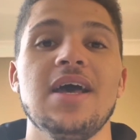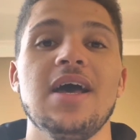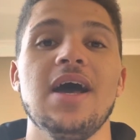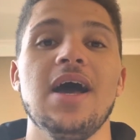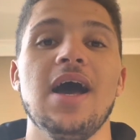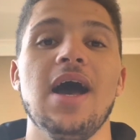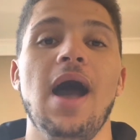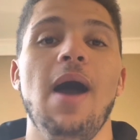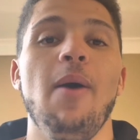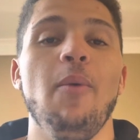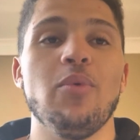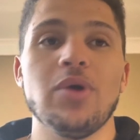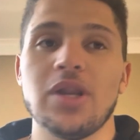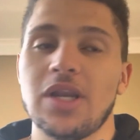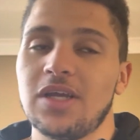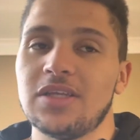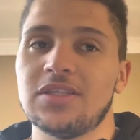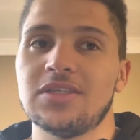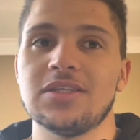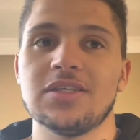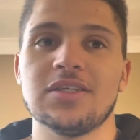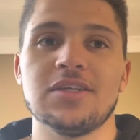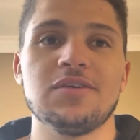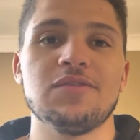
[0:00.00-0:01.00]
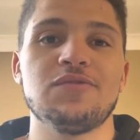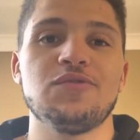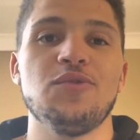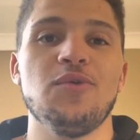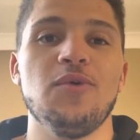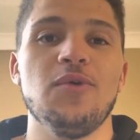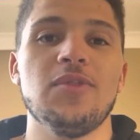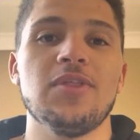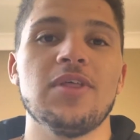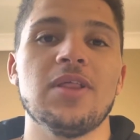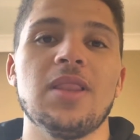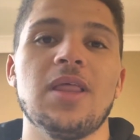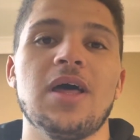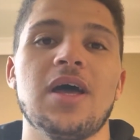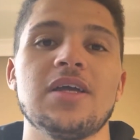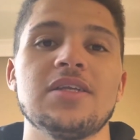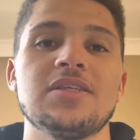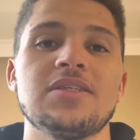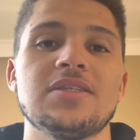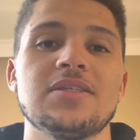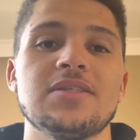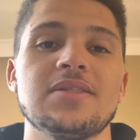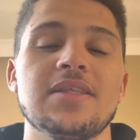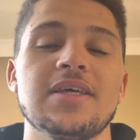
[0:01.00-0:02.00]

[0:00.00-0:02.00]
when I turn off all the lights,